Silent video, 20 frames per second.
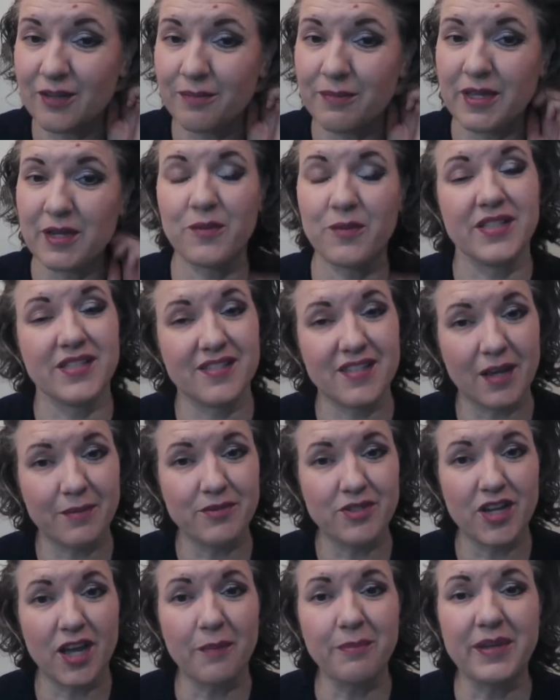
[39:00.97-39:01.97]
to be a one-stop
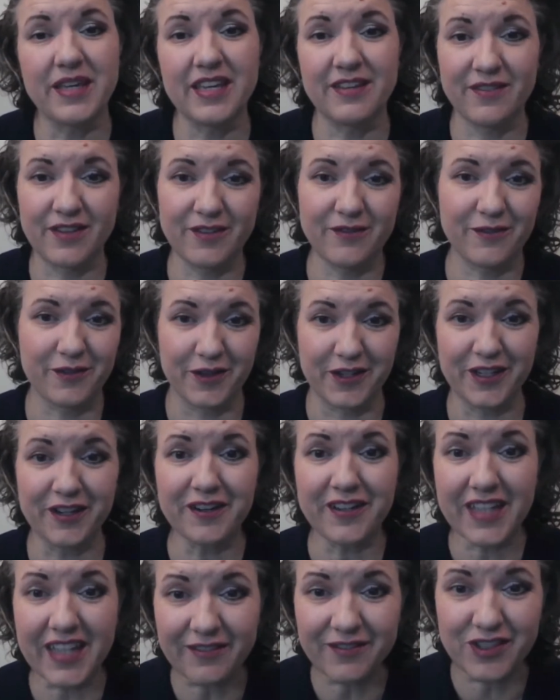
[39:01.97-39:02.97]
shop even for
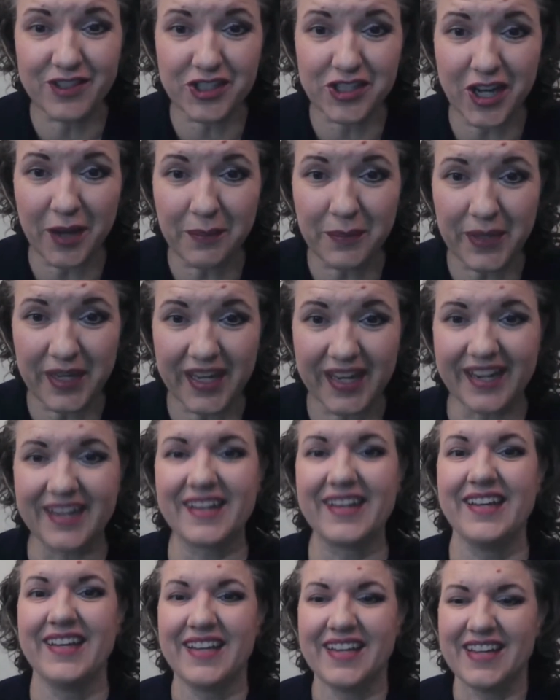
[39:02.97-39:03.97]
your gift
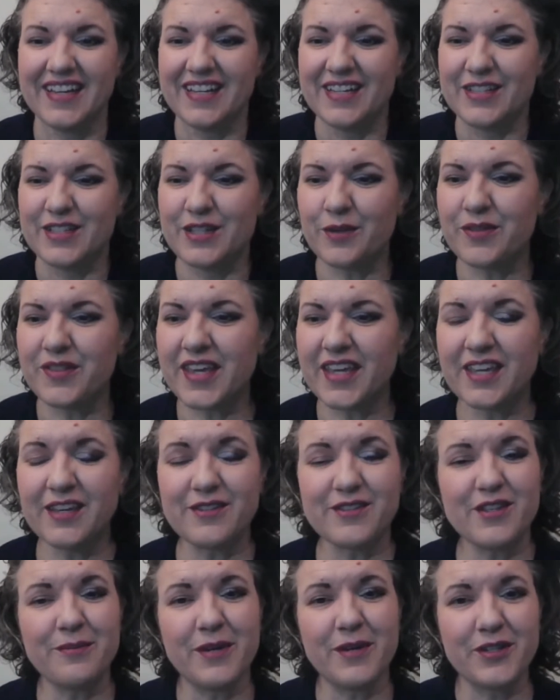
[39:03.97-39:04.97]
shopping. So thank
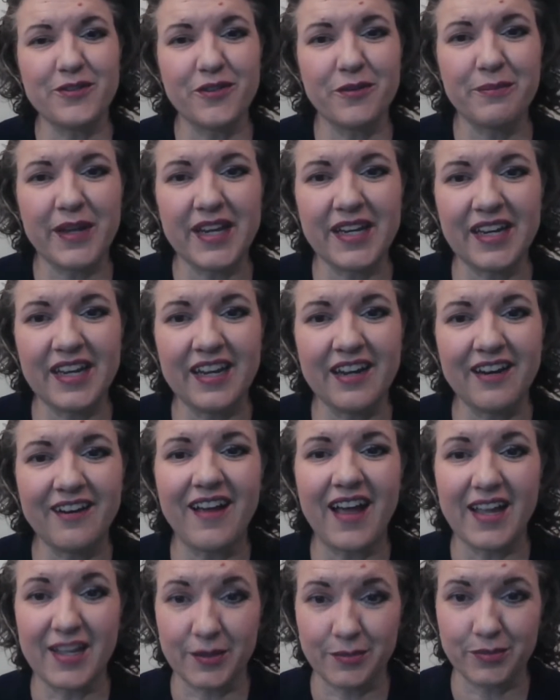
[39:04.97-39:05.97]
you so much for being here.
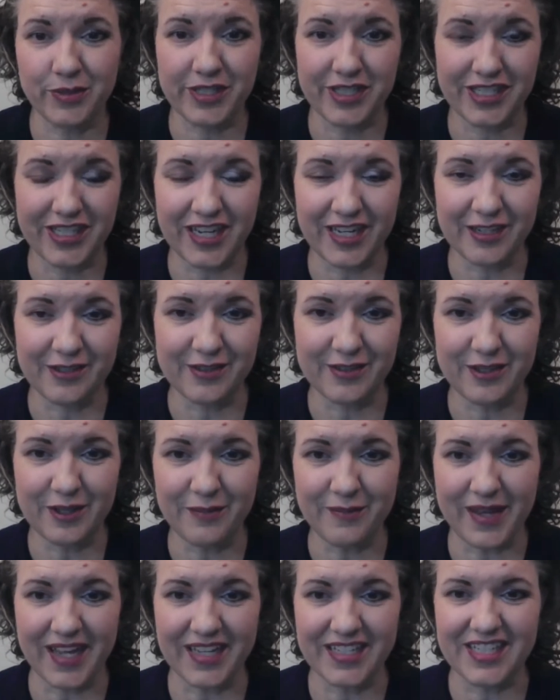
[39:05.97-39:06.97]
I appreciate you so
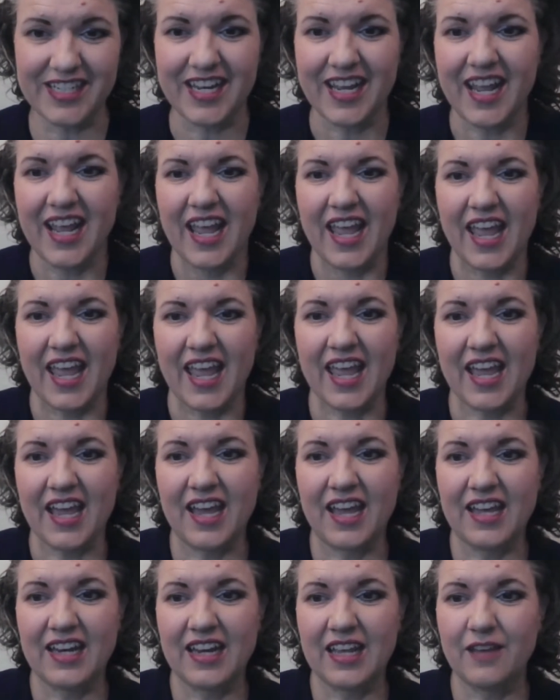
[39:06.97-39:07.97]
much.
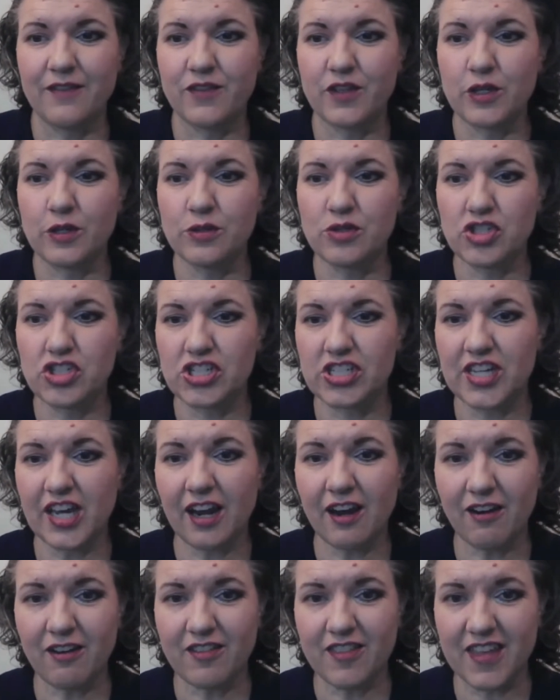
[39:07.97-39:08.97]
And if you
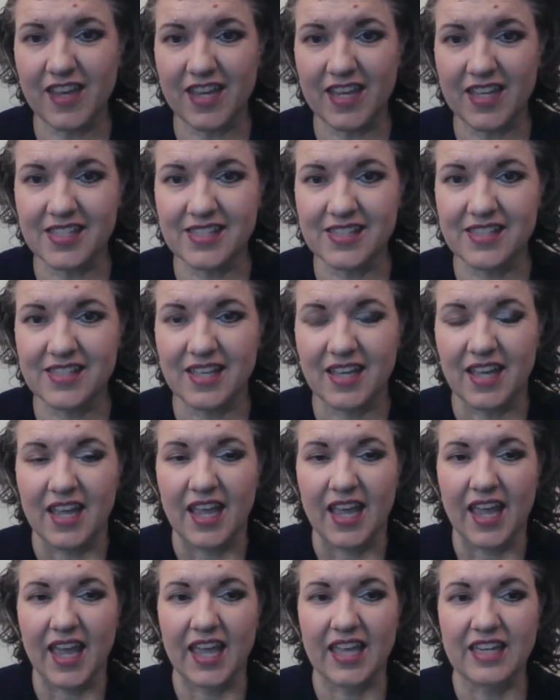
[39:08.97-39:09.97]
share this
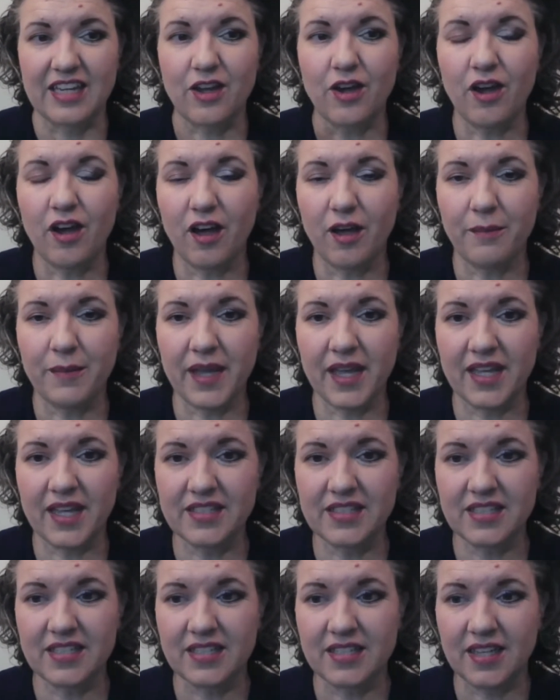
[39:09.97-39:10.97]
and
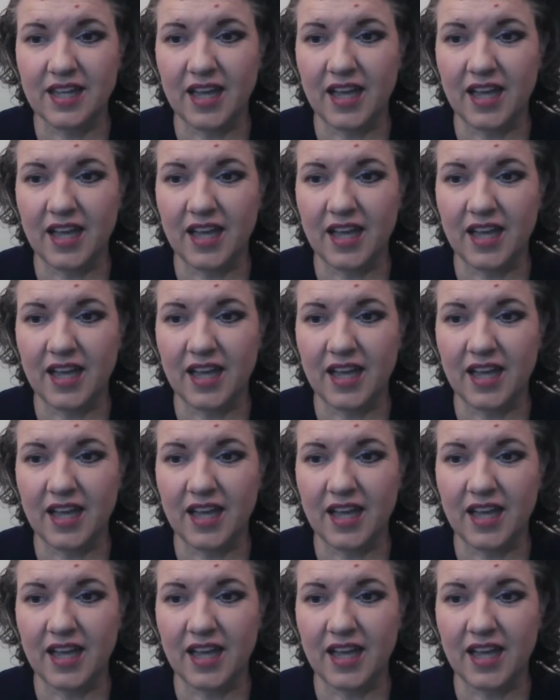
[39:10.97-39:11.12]
comment,